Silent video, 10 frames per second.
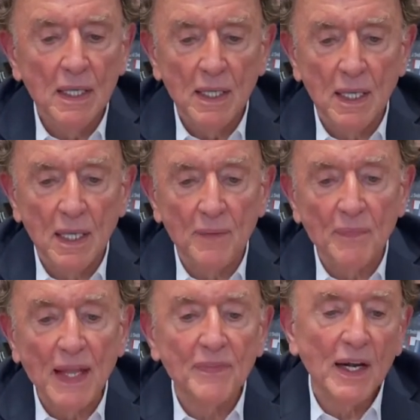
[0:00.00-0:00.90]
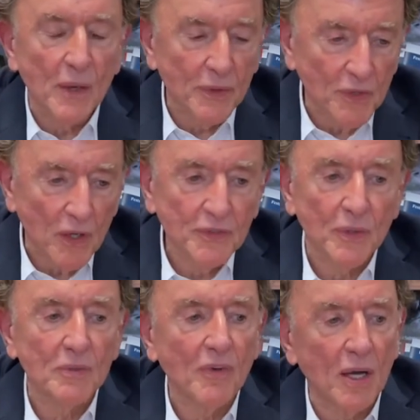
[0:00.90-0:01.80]
Um, and then I was
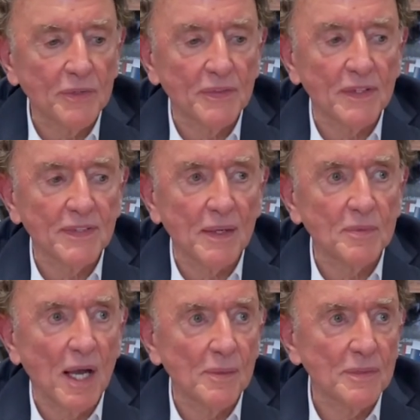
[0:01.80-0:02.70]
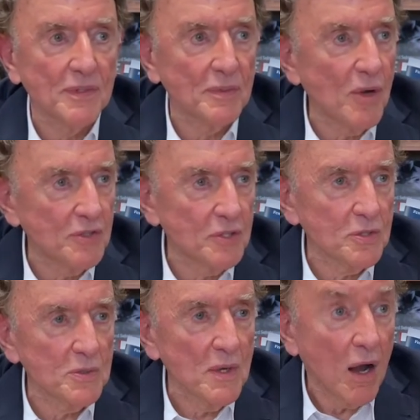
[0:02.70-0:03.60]
also involved at the same time in some
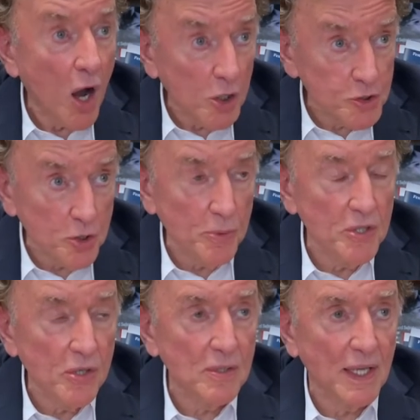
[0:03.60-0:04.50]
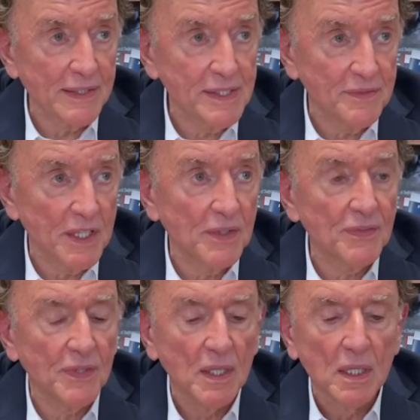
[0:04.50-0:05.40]
entrepreneurial
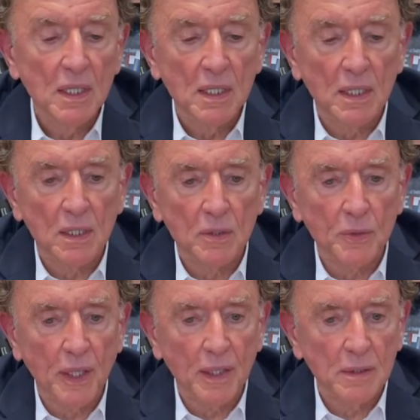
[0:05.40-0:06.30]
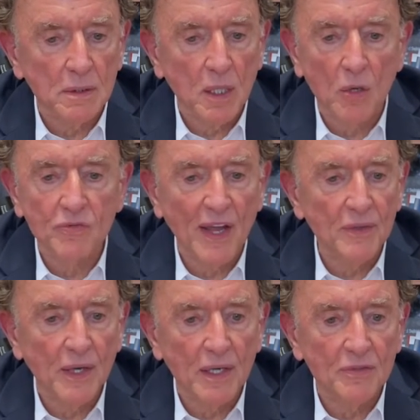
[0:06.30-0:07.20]
activities, including co
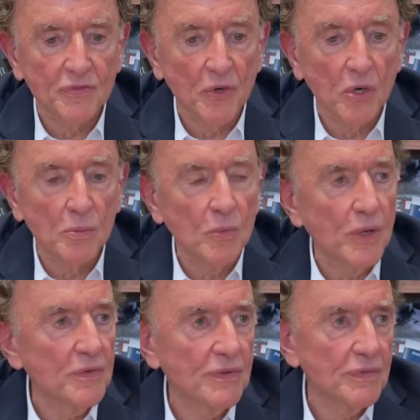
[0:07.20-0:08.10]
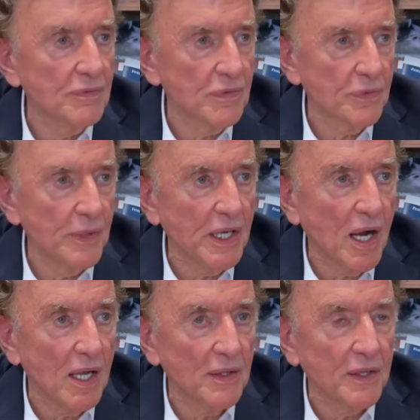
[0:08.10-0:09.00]
founding a firm with three
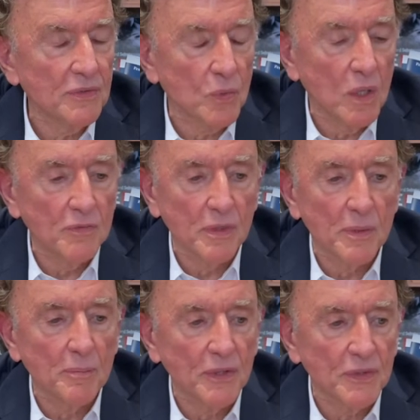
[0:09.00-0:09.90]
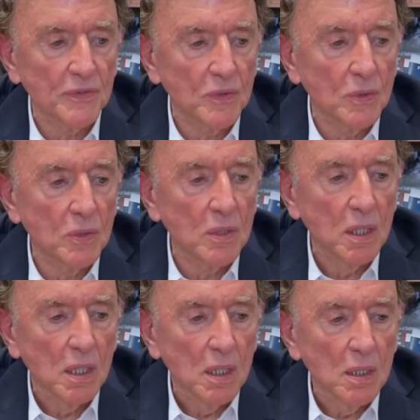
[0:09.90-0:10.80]
colleagues one from the business school,
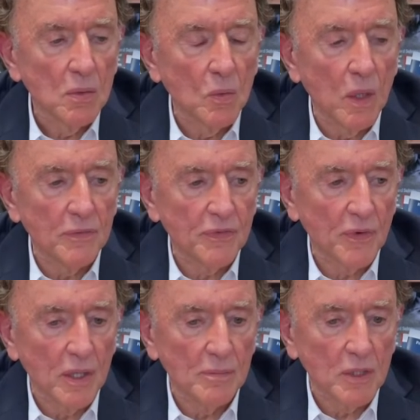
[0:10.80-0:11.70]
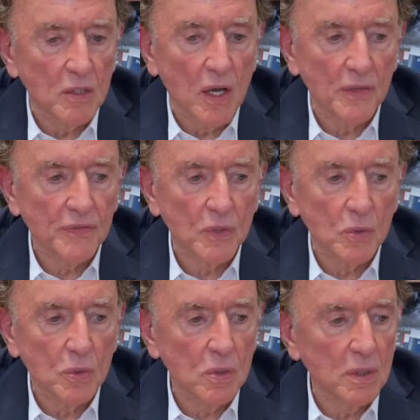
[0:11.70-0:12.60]
one from the law
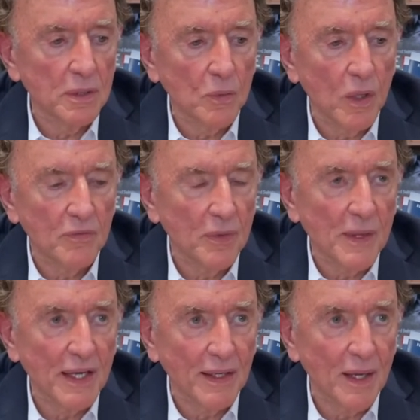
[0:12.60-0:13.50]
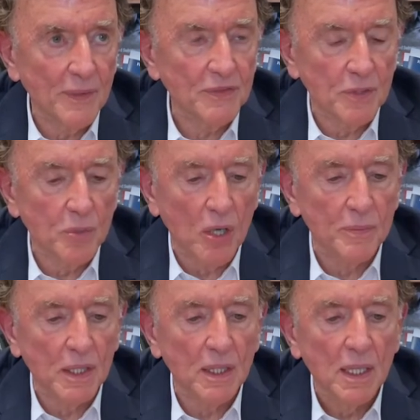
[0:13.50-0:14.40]
school, and one from the economics
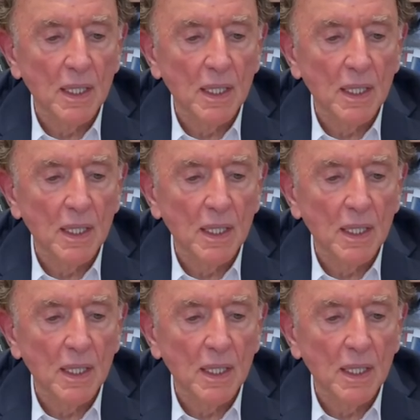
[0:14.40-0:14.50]
department.